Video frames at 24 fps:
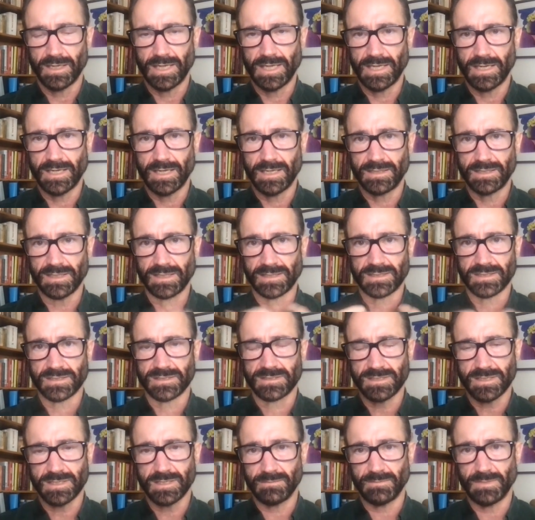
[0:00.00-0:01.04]
And I think
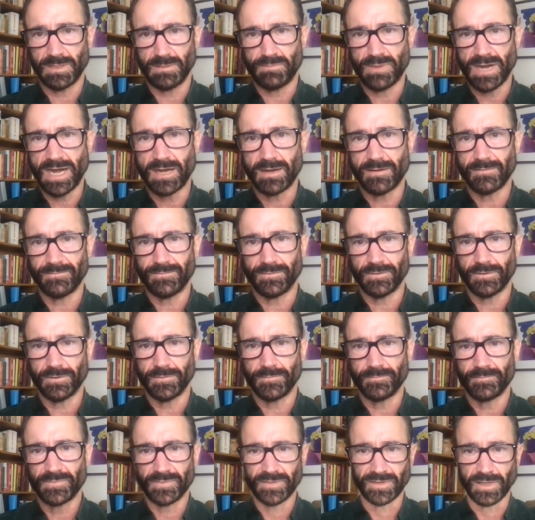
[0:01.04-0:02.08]
this is going to be
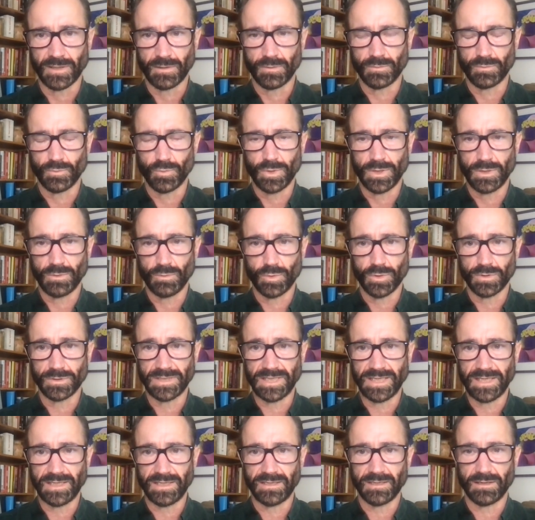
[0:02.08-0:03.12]
powerful. So we'll
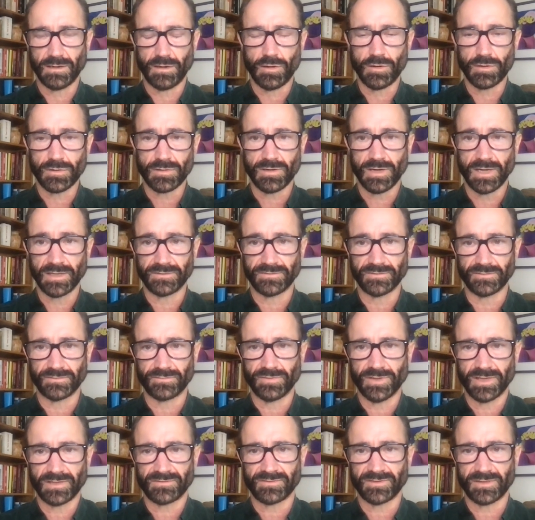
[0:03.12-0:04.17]
need all kinds of
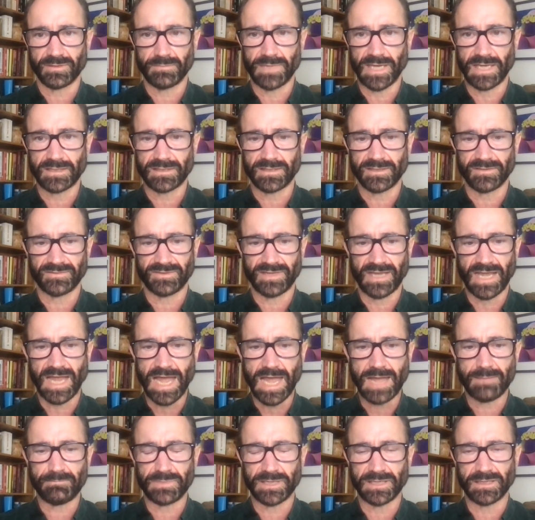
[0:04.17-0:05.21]
tricks to make this to
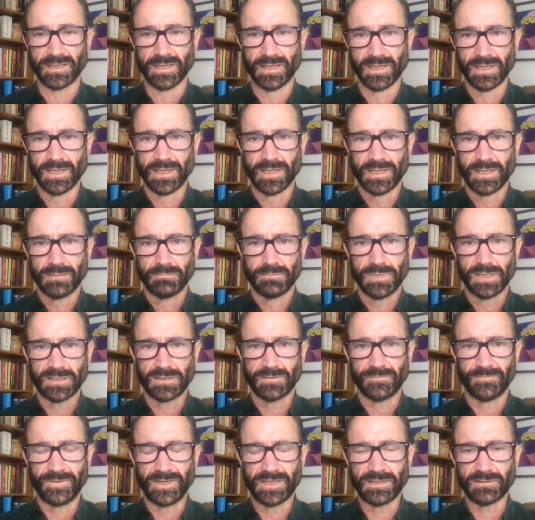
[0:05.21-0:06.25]
happen. But
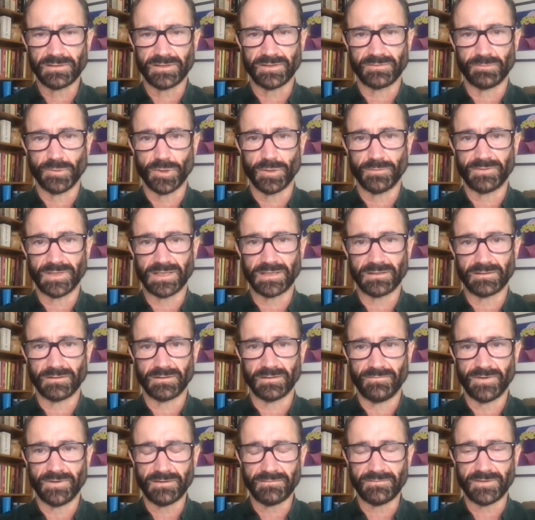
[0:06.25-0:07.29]
the field is moving
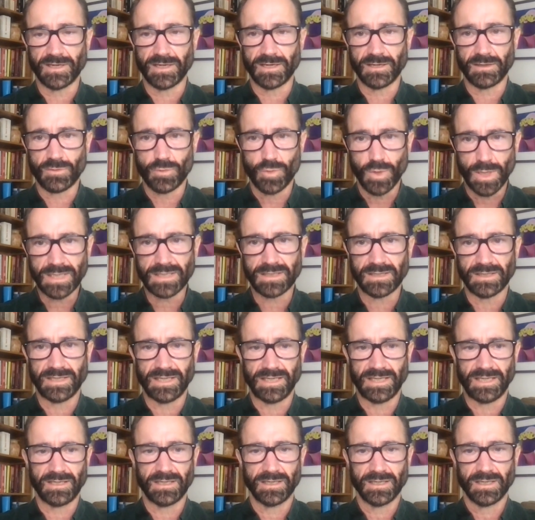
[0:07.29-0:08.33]
very, very
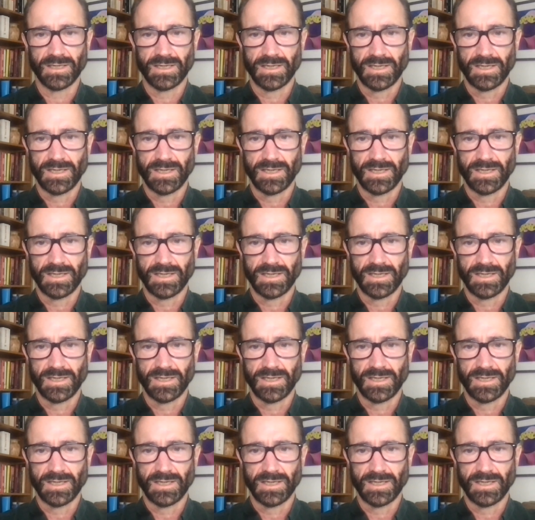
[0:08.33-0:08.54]
quickly.